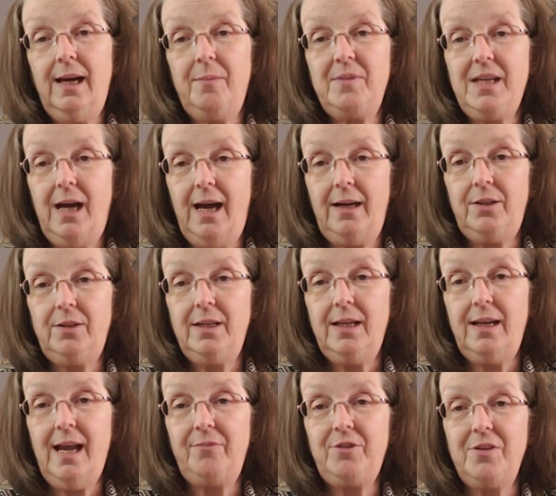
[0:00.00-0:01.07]
I'm tired,
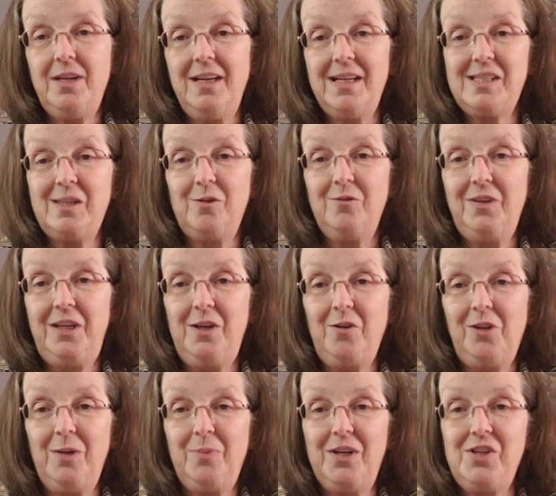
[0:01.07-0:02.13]
and after the next little video
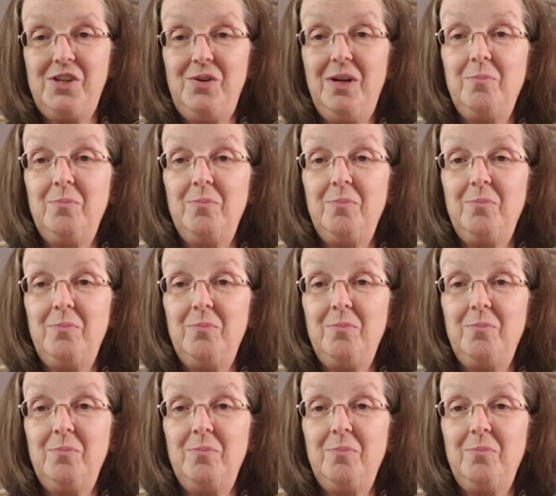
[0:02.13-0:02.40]
clip I shoot,